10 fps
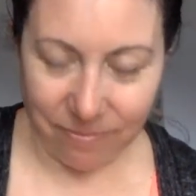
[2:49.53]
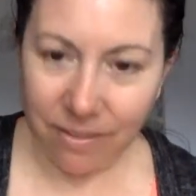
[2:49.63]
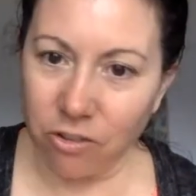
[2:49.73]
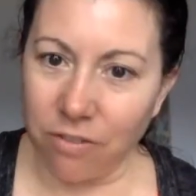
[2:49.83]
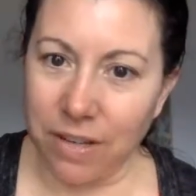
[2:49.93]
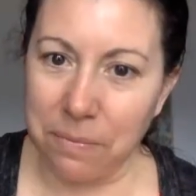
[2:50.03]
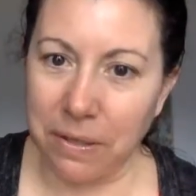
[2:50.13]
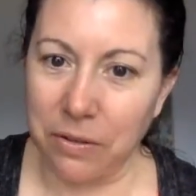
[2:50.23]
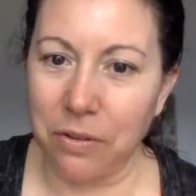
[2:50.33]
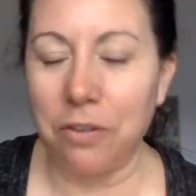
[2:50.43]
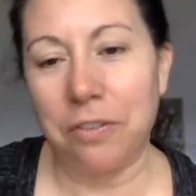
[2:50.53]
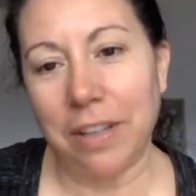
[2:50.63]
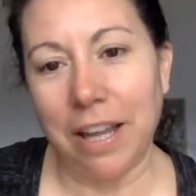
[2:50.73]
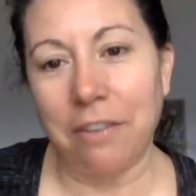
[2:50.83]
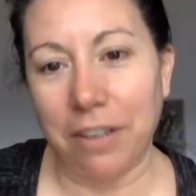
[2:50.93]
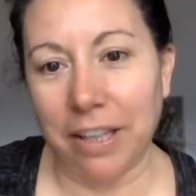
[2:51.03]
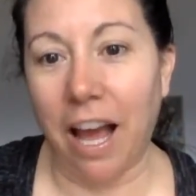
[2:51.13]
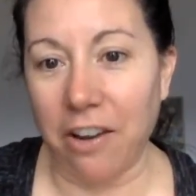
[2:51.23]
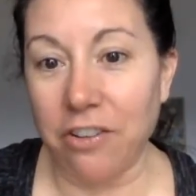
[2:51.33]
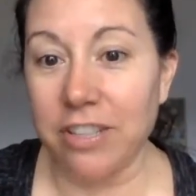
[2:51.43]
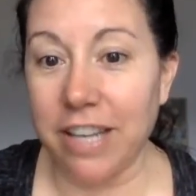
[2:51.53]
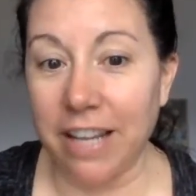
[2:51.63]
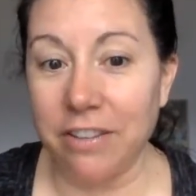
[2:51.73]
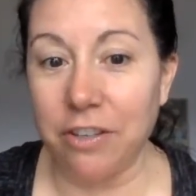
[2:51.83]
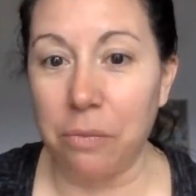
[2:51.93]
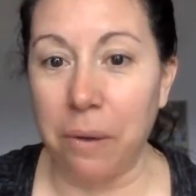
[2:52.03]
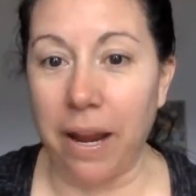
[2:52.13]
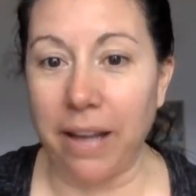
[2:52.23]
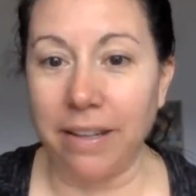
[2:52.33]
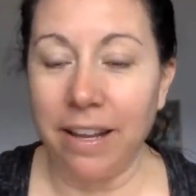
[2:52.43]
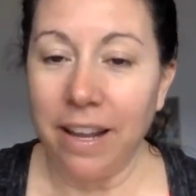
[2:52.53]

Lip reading: Do you have anybody who you feel like really understands your brain?